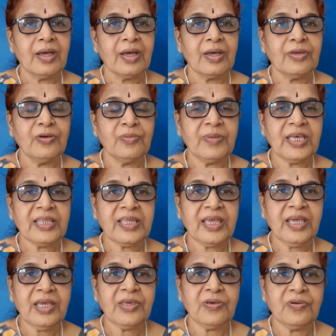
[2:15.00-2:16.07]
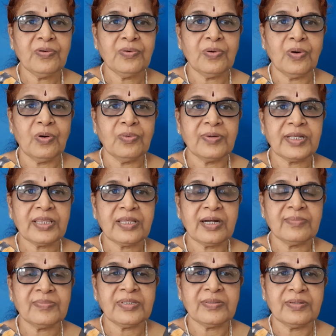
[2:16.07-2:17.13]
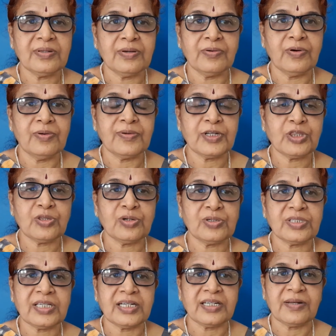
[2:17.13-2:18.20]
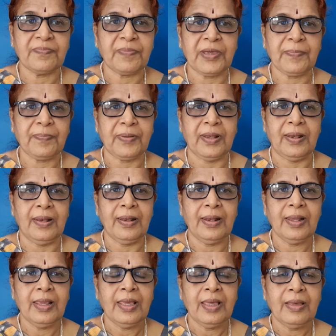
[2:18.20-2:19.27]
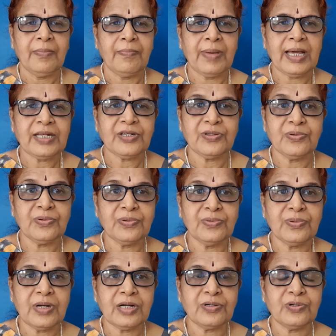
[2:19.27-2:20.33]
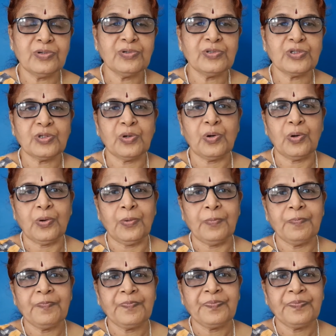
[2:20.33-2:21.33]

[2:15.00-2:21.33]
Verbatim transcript: You may think you overthrow certain people, but you do not do so.